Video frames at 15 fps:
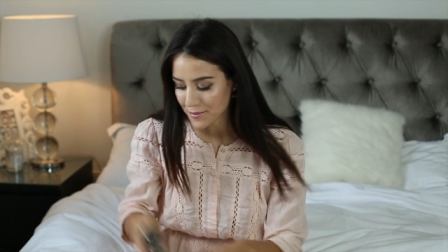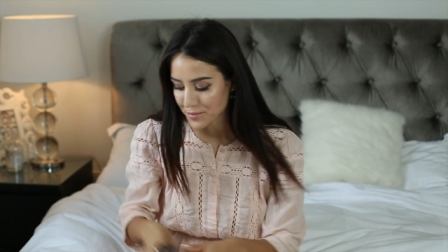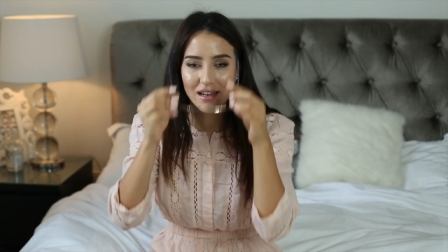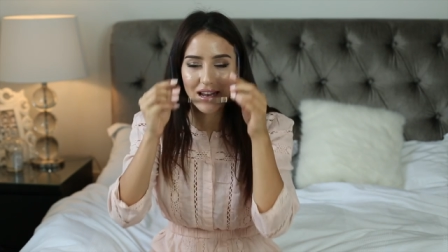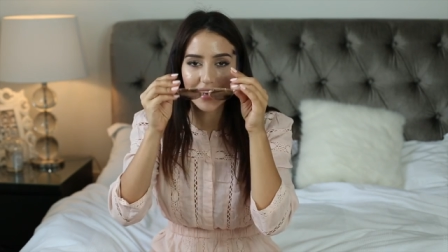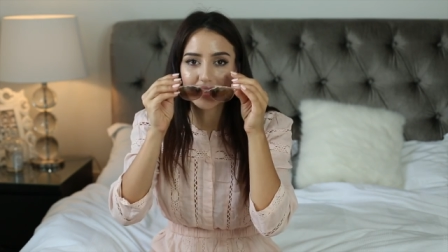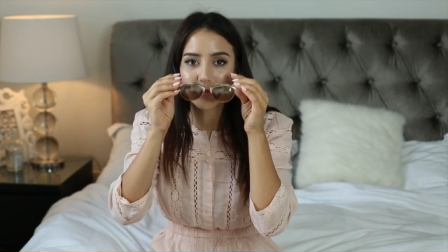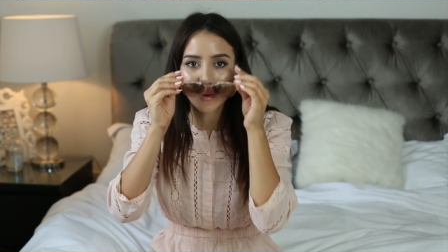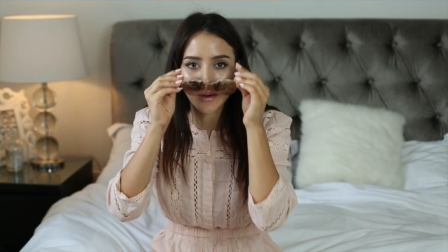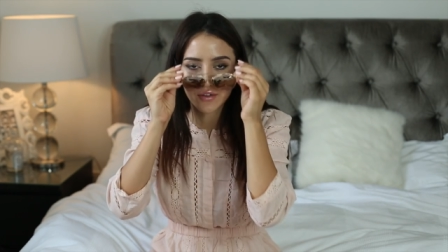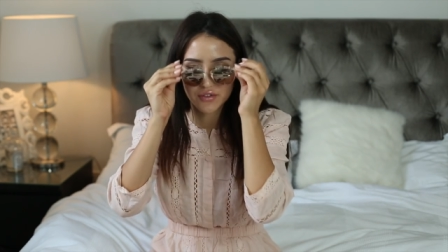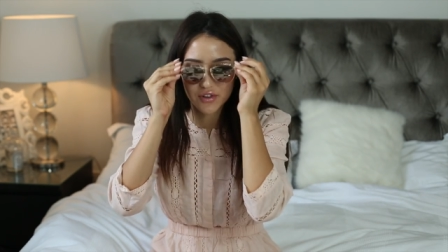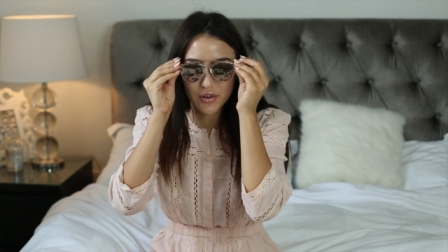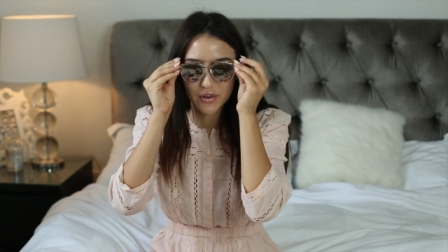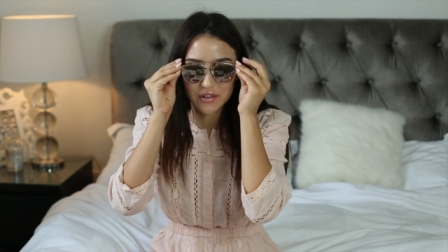The next pair of
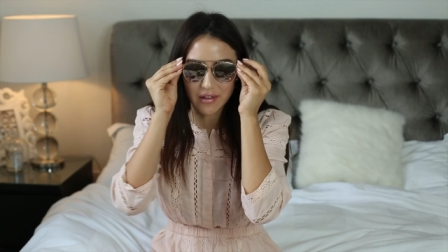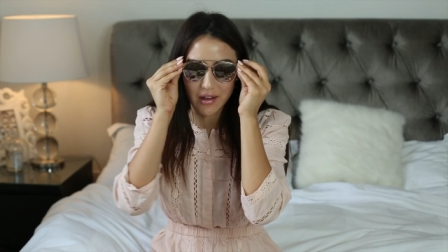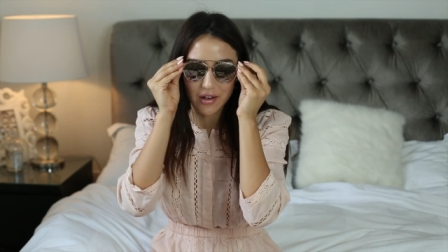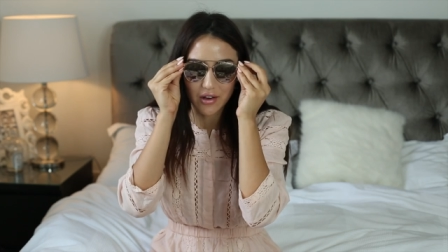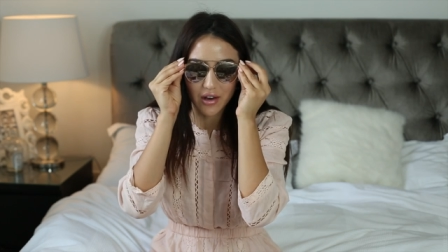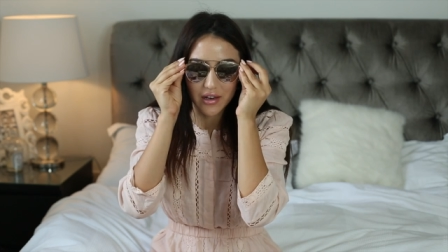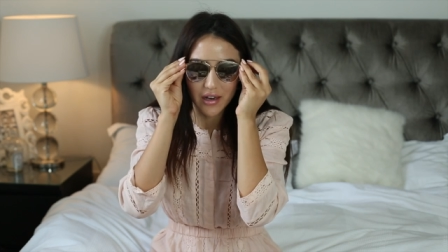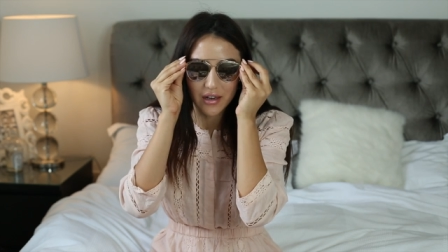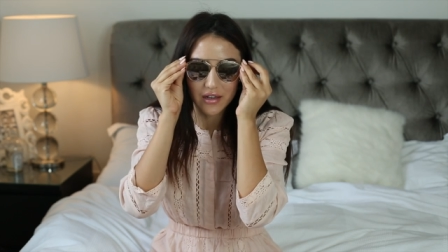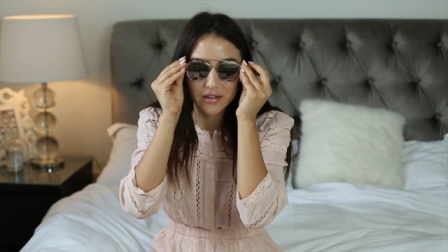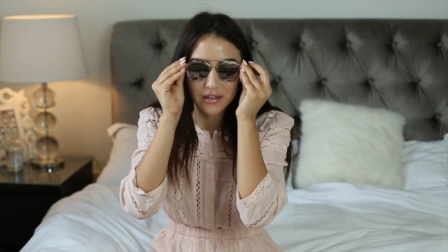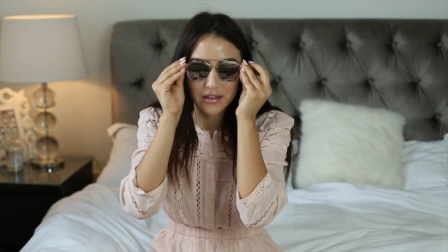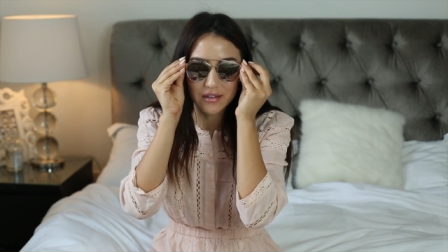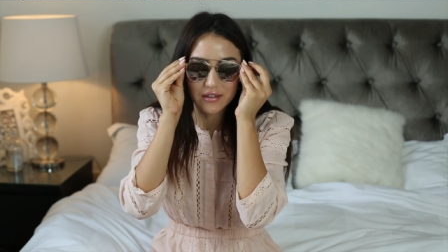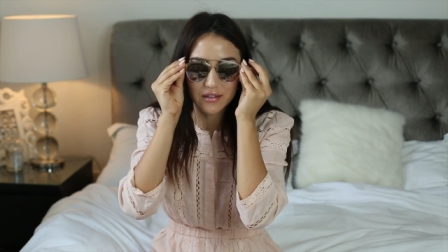Dior's I got are
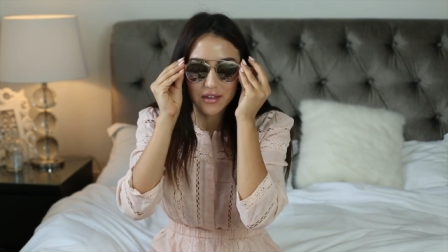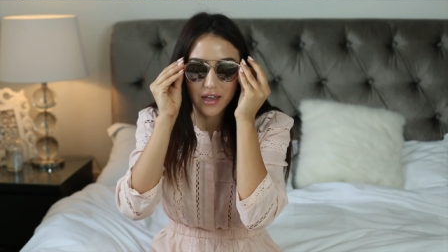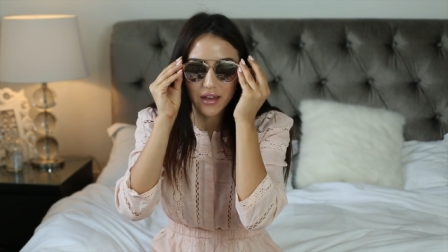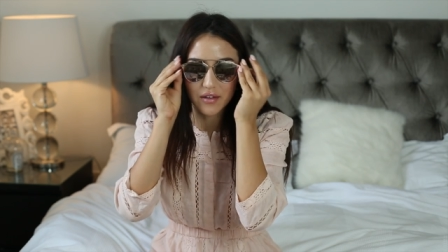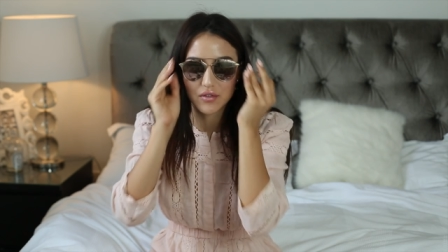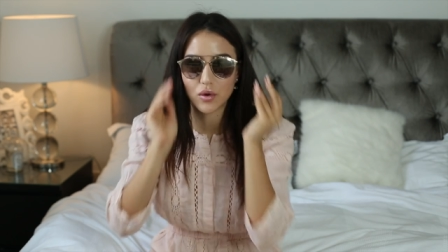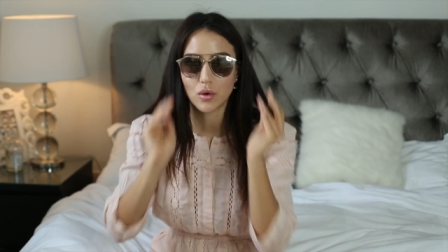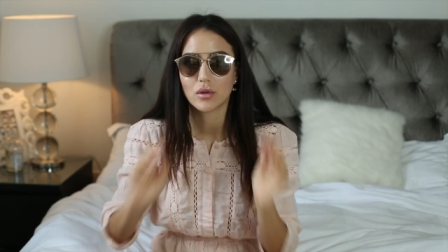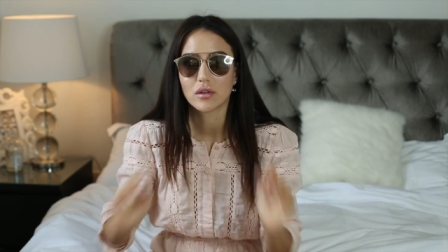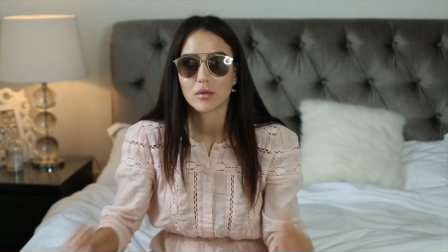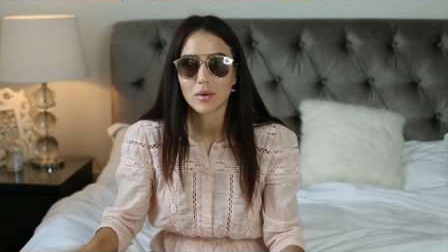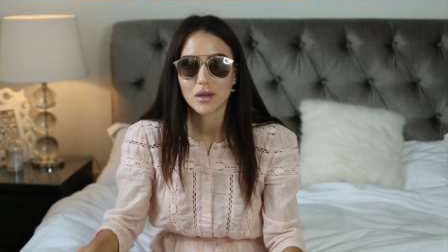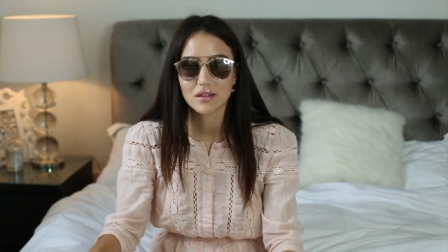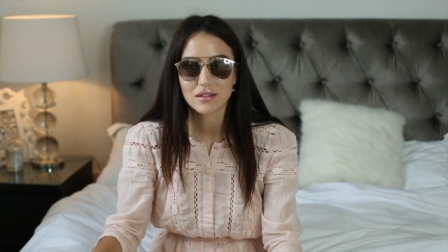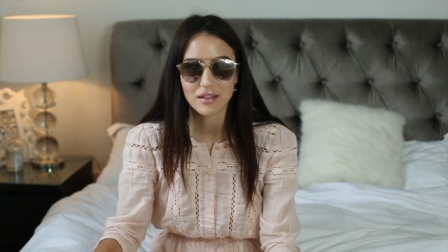these kind of golden
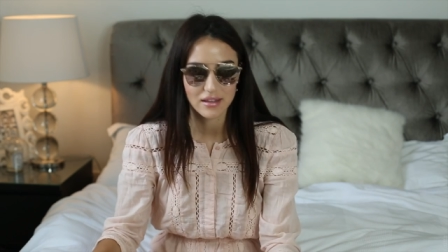ones,